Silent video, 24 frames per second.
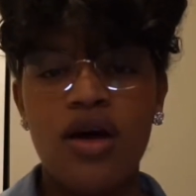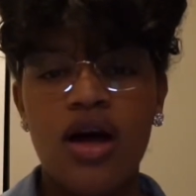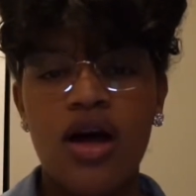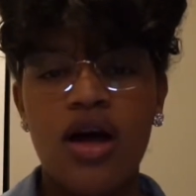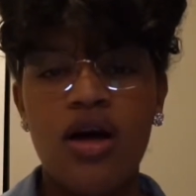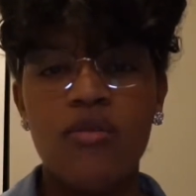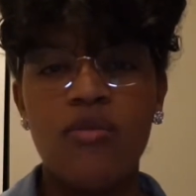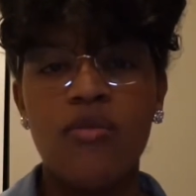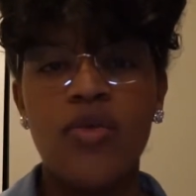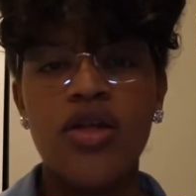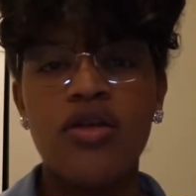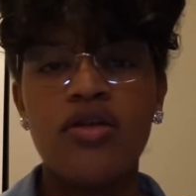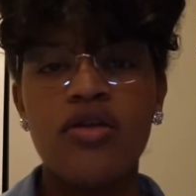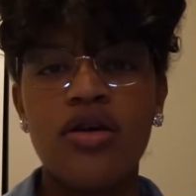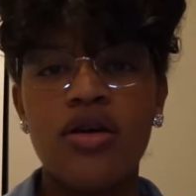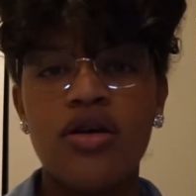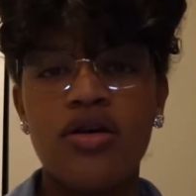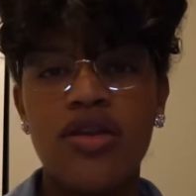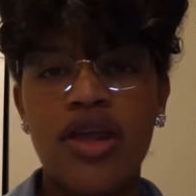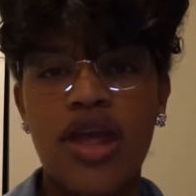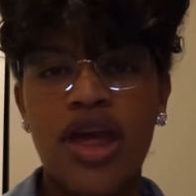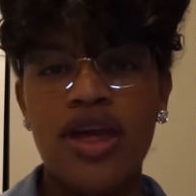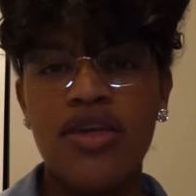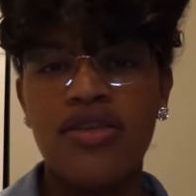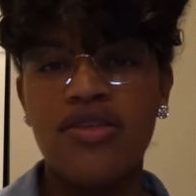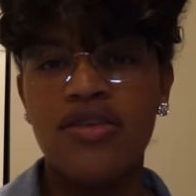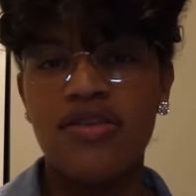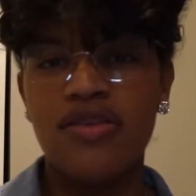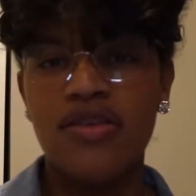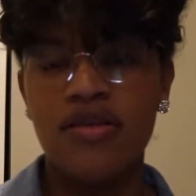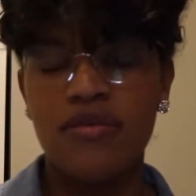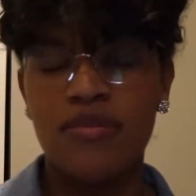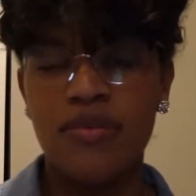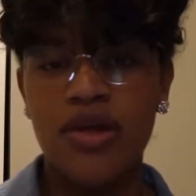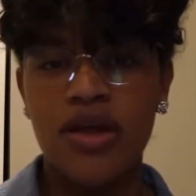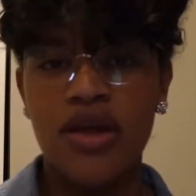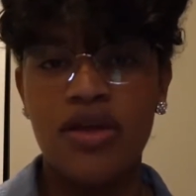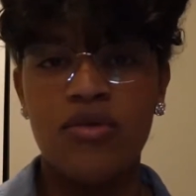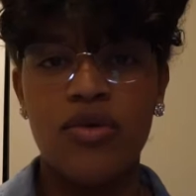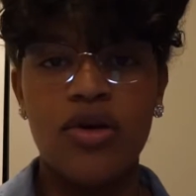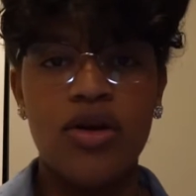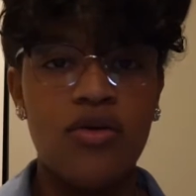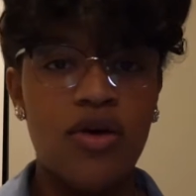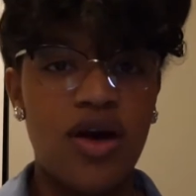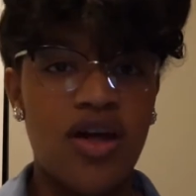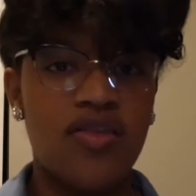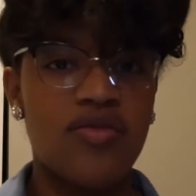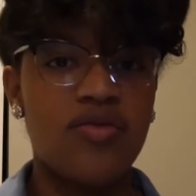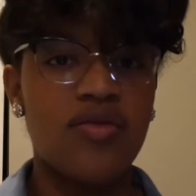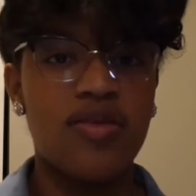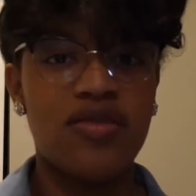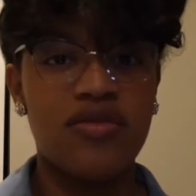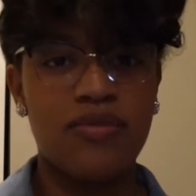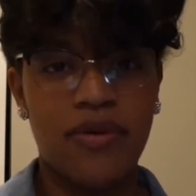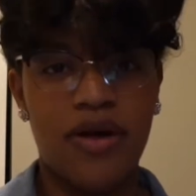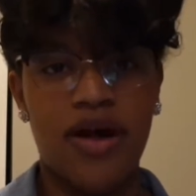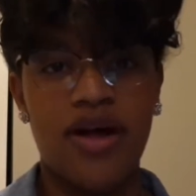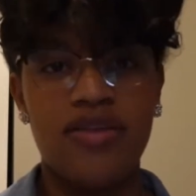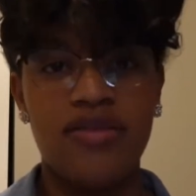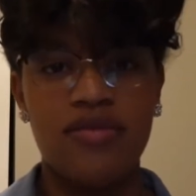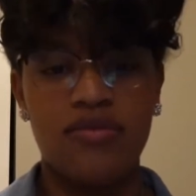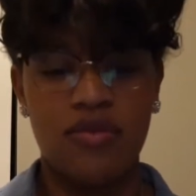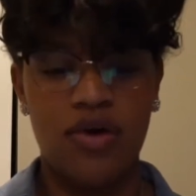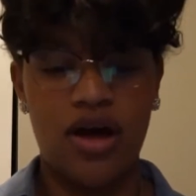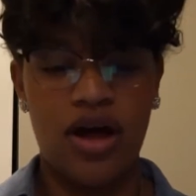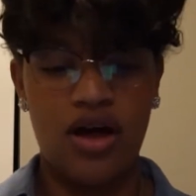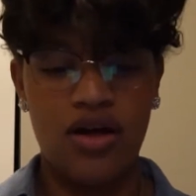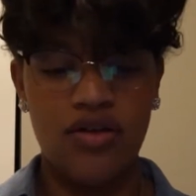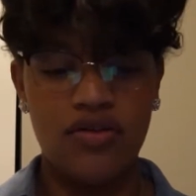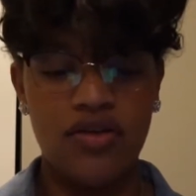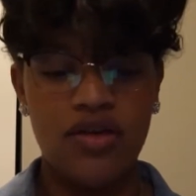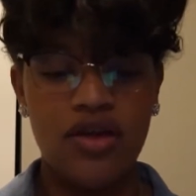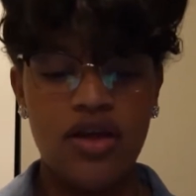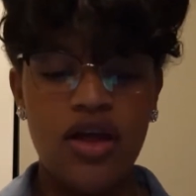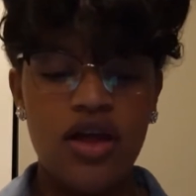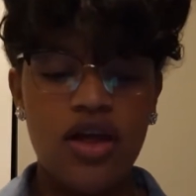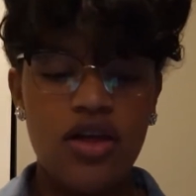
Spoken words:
when you go the HTTP request response route,